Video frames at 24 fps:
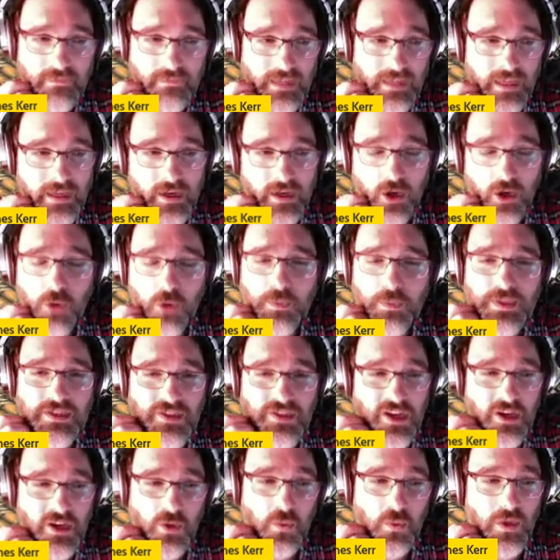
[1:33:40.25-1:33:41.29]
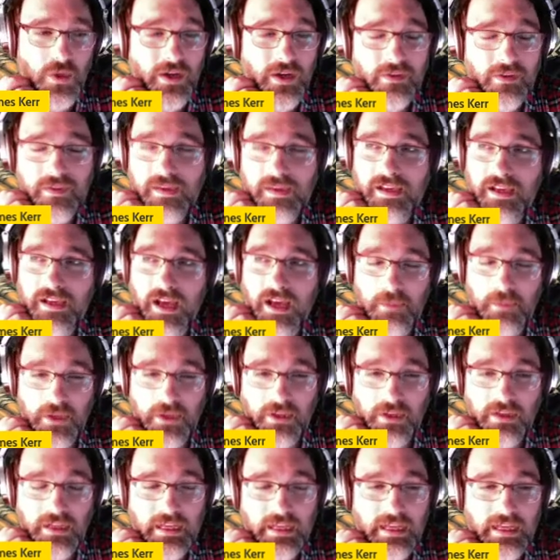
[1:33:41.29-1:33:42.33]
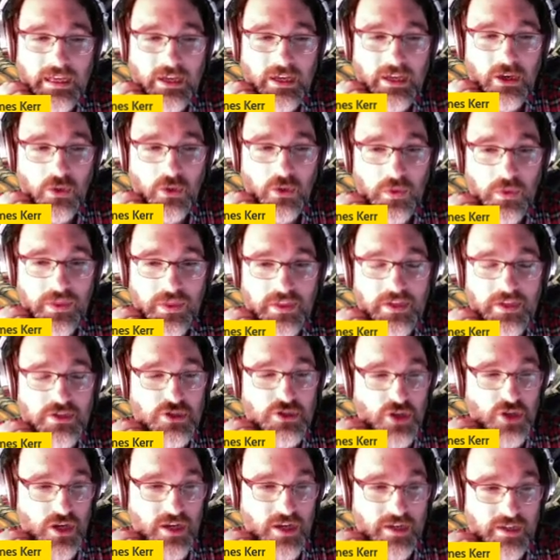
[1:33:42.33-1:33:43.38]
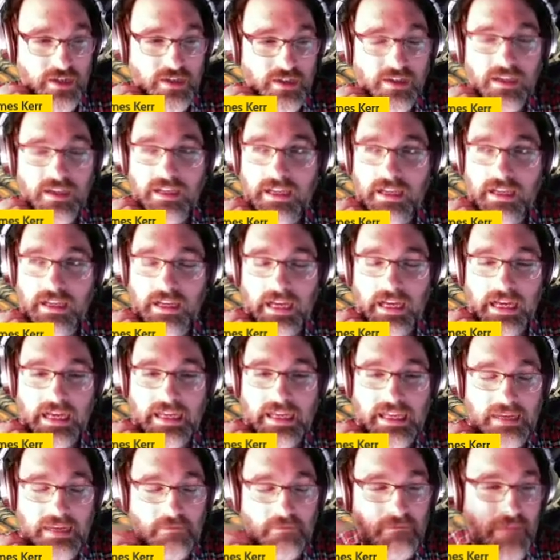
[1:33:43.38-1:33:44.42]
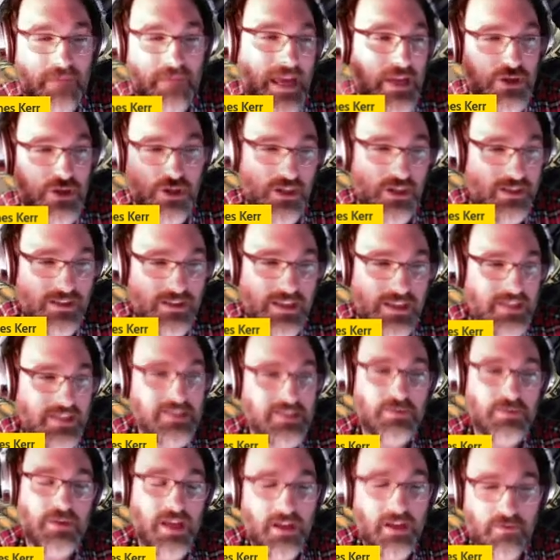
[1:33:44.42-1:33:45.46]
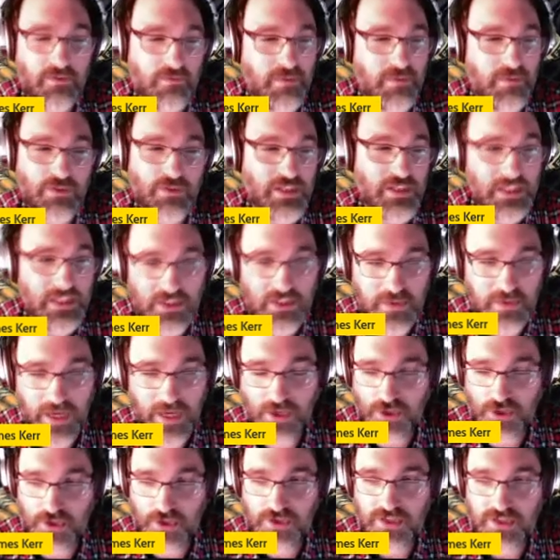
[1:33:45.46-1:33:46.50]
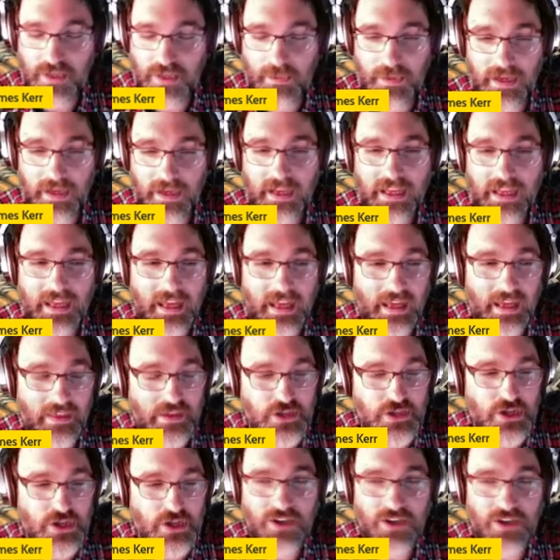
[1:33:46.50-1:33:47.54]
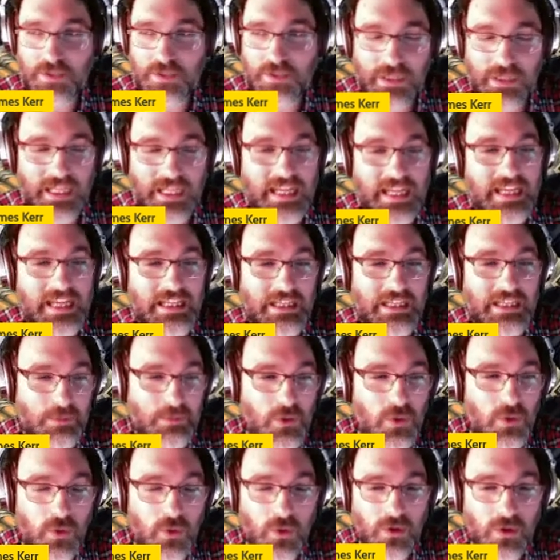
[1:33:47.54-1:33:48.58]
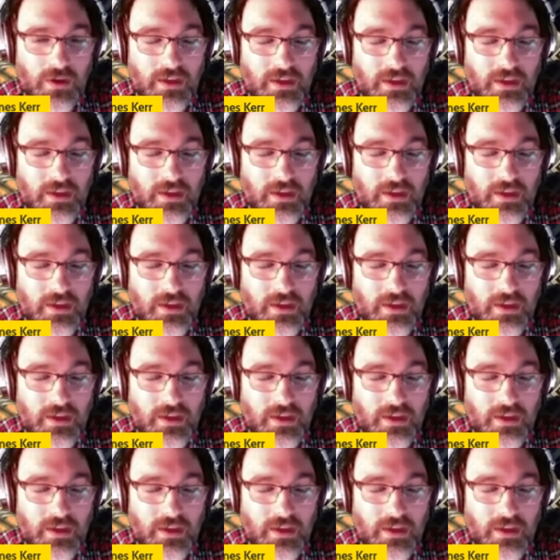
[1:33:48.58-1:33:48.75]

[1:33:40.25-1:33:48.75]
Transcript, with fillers: It opens on a wealthy couple uh, with their daughter uh, in a mansion, like some kind of Beverly Hills mansion or something, and the daughter's playing in the pool,